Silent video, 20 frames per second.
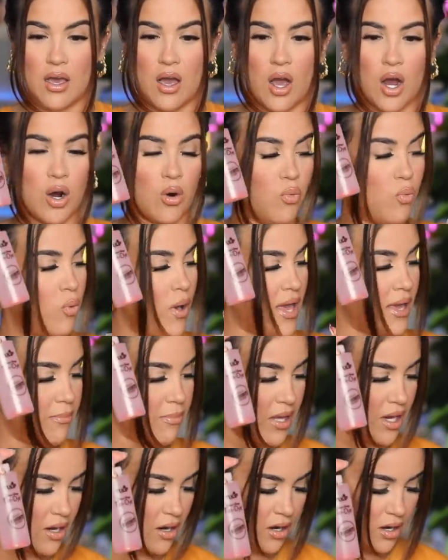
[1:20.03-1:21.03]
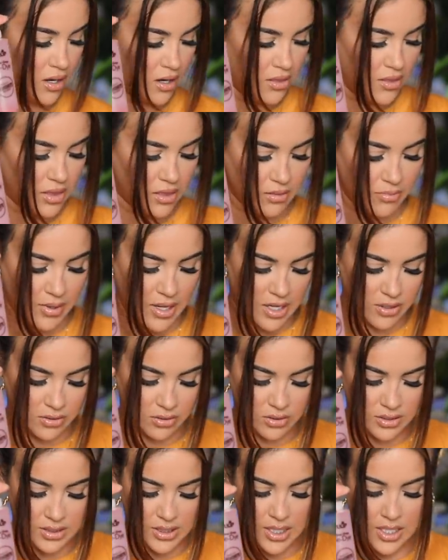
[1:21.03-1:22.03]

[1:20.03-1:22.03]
are way bigger than the bottles